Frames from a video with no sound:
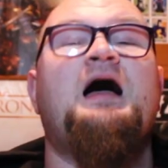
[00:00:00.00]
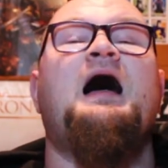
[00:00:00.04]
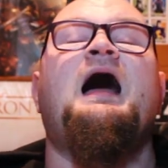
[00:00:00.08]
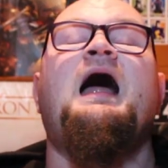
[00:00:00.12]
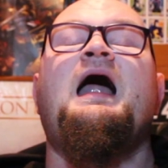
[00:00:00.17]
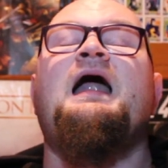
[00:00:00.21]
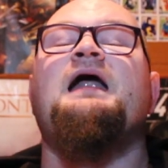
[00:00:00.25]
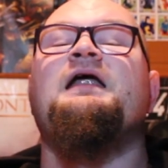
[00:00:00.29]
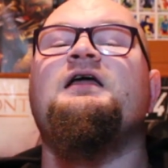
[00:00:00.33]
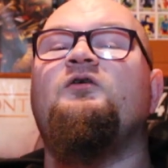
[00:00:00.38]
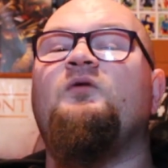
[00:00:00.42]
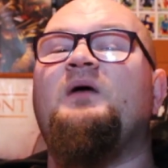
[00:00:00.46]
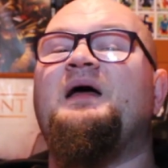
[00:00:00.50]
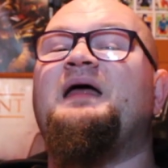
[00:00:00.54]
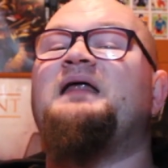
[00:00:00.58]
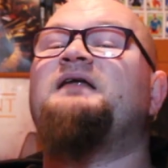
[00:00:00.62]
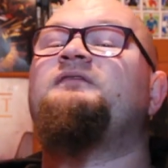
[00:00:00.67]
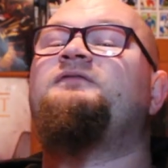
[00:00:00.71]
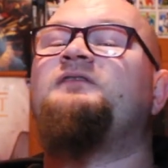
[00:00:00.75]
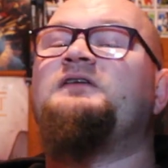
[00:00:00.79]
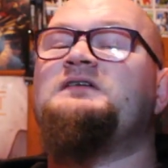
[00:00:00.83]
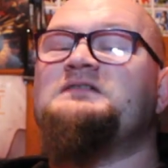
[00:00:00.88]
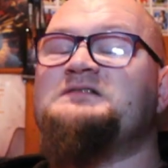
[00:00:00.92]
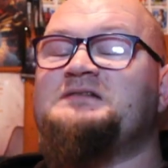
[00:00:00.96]
Are you
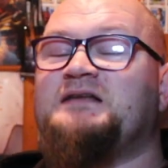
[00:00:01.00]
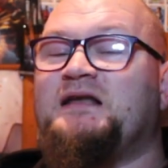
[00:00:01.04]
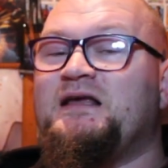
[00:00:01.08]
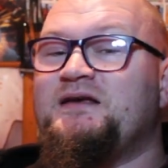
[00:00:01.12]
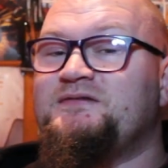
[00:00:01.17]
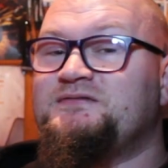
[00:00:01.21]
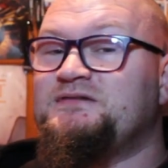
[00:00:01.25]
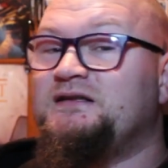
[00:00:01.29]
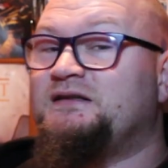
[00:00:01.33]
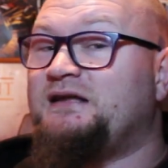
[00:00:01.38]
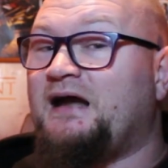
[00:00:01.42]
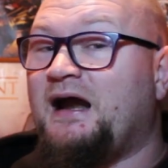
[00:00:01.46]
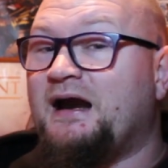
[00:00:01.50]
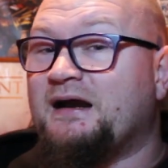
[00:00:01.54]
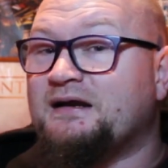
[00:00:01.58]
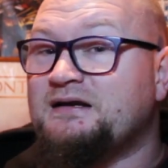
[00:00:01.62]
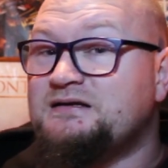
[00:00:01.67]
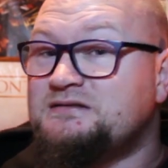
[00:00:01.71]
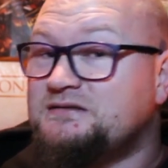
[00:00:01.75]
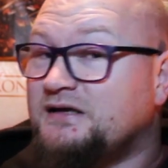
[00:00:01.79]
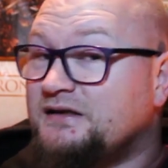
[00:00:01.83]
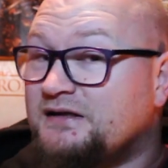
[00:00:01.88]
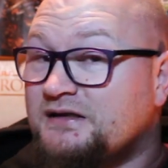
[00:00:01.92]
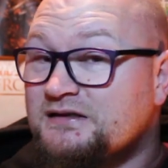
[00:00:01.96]
waiting for the Slaves of
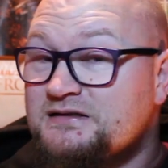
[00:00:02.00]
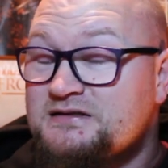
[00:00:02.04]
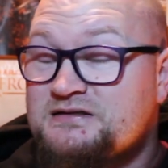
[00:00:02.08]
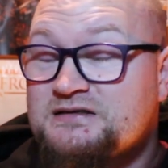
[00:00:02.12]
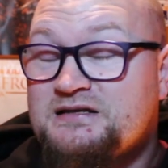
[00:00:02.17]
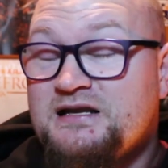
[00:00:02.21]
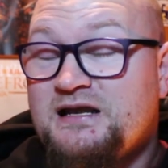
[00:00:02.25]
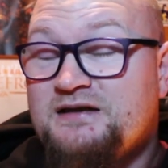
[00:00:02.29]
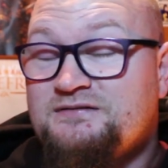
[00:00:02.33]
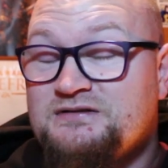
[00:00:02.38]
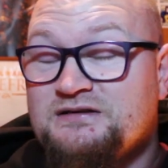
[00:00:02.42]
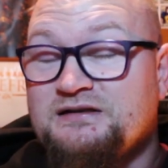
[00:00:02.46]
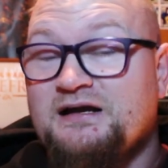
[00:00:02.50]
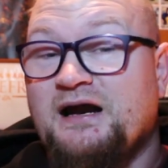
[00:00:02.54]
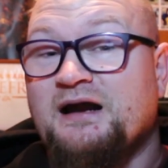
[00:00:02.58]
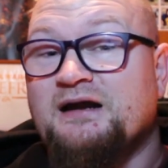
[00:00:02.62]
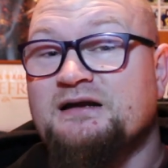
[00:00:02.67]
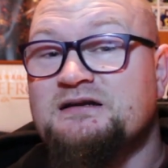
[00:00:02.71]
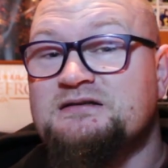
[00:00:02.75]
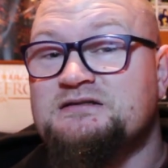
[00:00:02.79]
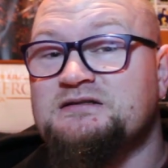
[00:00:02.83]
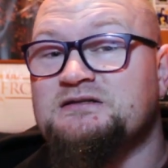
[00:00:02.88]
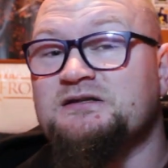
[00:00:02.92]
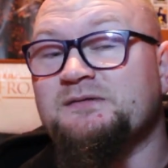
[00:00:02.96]
Darkness? I think the Slaves of
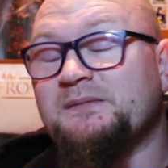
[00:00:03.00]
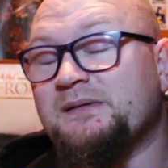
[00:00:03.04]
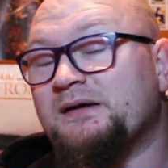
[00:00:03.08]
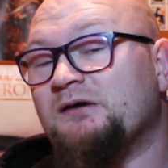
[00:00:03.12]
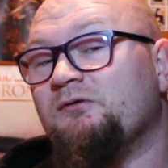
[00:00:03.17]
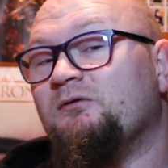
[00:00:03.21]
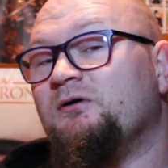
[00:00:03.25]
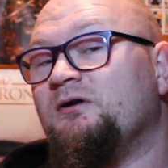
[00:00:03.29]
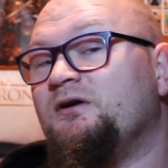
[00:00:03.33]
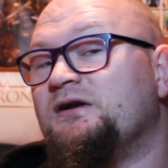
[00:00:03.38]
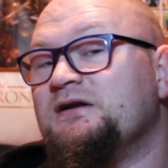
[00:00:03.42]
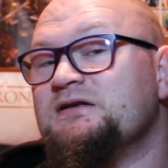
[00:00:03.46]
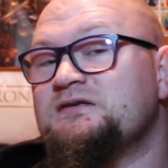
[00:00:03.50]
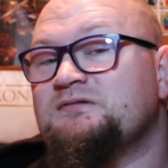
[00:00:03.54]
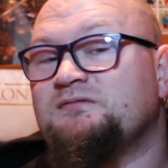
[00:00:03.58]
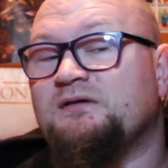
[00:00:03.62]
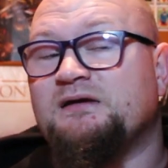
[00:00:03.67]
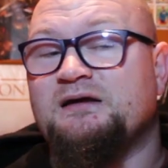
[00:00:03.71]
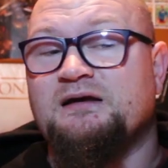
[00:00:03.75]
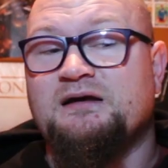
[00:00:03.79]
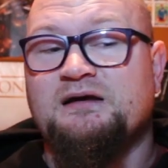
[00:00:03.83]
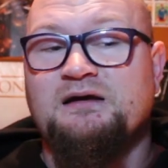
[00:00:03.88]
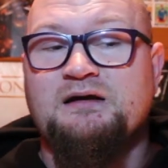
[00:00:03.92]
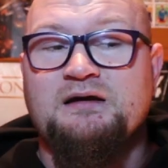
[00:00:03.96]
Darkness is the big winner this
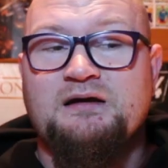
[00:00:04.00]
week.